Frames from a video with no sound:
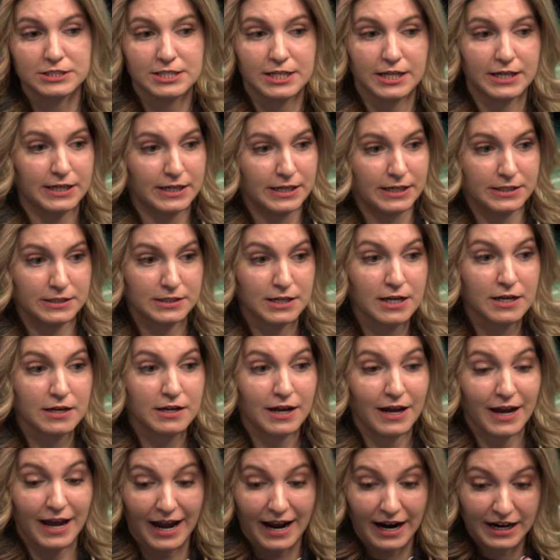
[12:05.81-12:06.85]
and
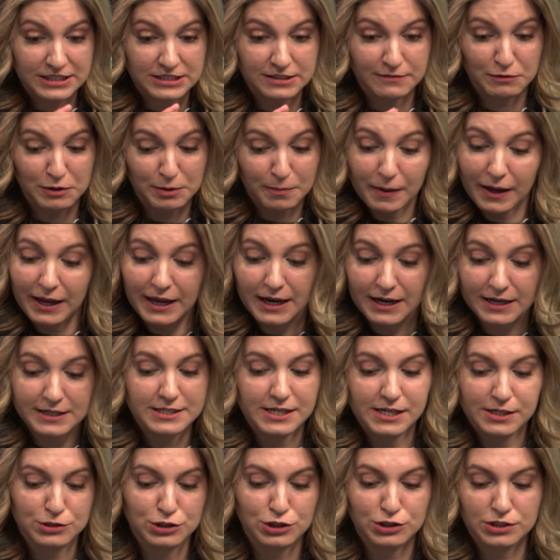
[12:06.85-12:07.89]
actively paying
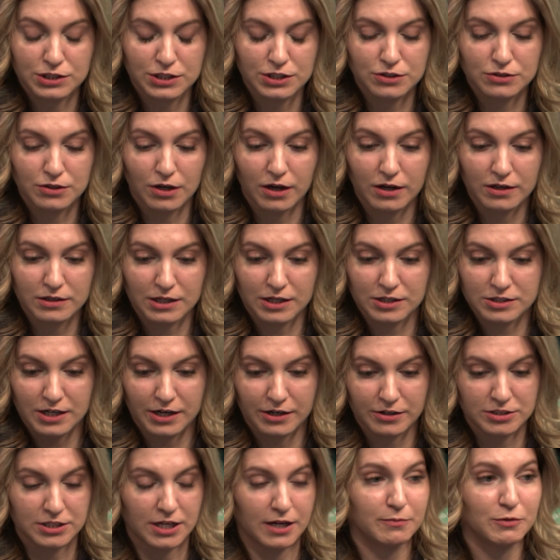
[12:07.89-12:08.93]
attention to your dog the
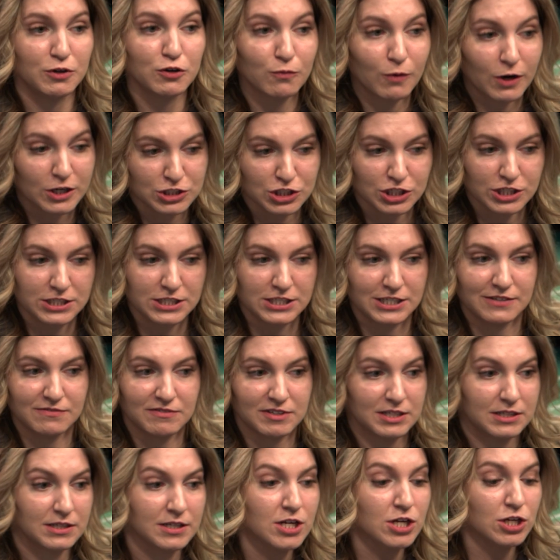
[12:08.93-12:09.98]
entire time. You're watching
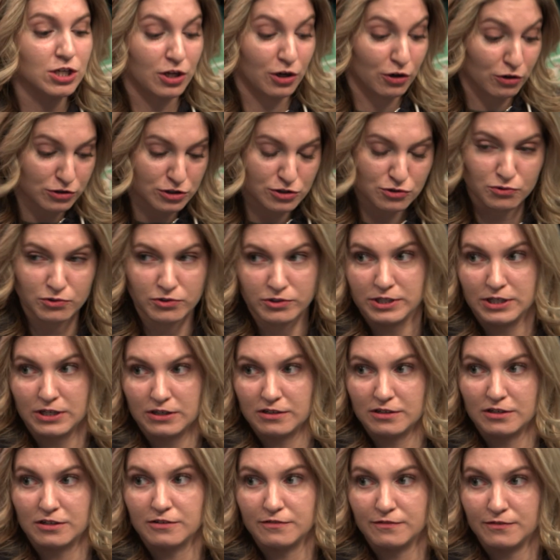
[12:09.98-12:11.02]
TV, you're scrolling
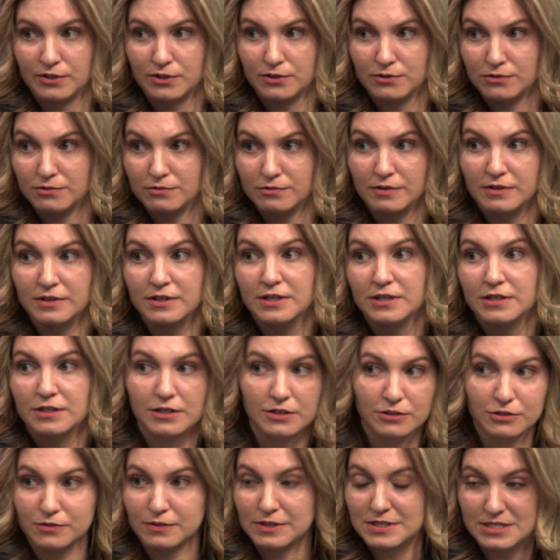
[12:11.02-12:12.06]
on your phone,
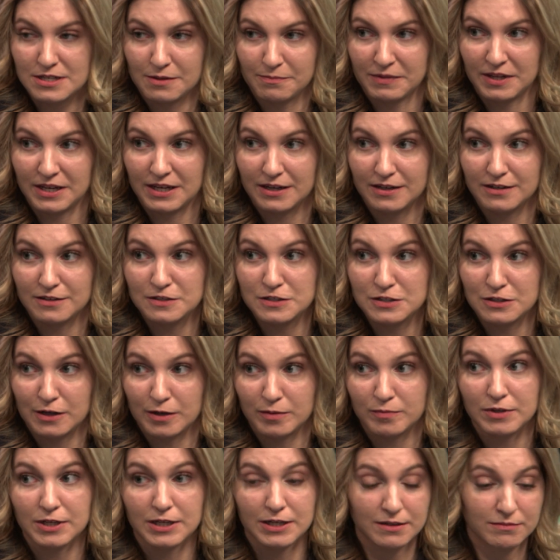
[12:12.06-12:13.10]
you're doing something else. So
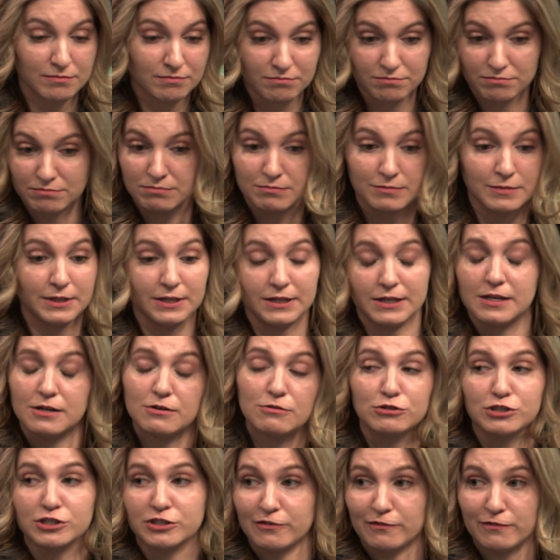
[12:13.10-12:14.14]
I'm like, get
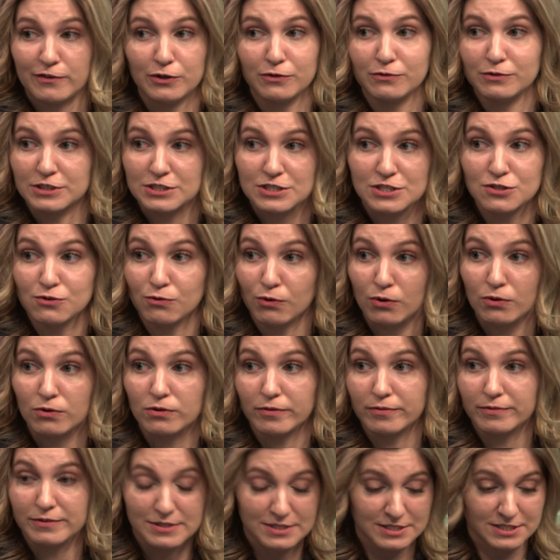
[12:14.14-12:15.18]
out your phone and
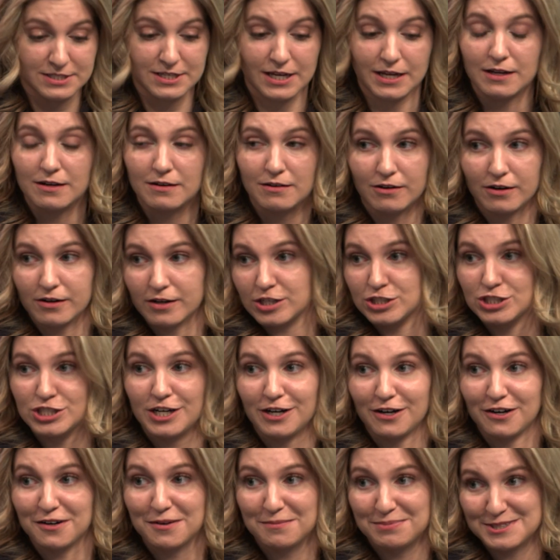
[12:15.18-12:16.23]
scroll. Sit on a
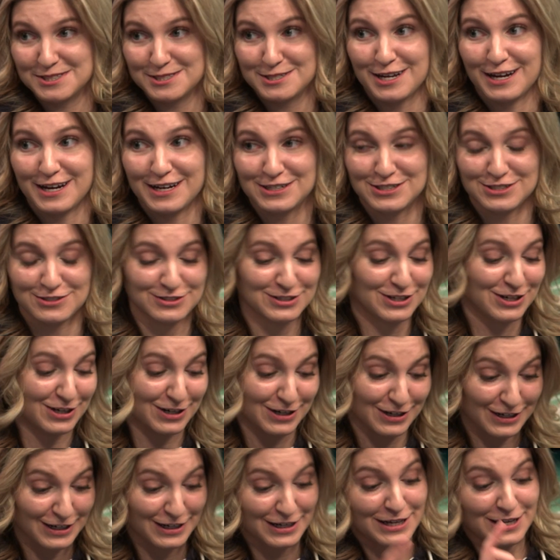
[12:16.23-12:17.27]
chair beside your
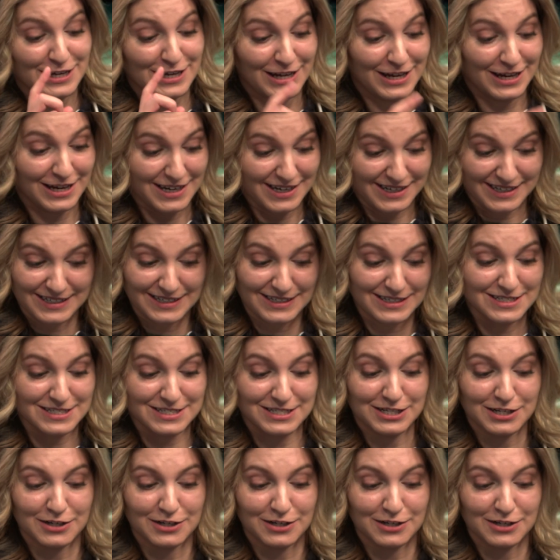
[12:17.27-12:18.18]
dog. And, you know,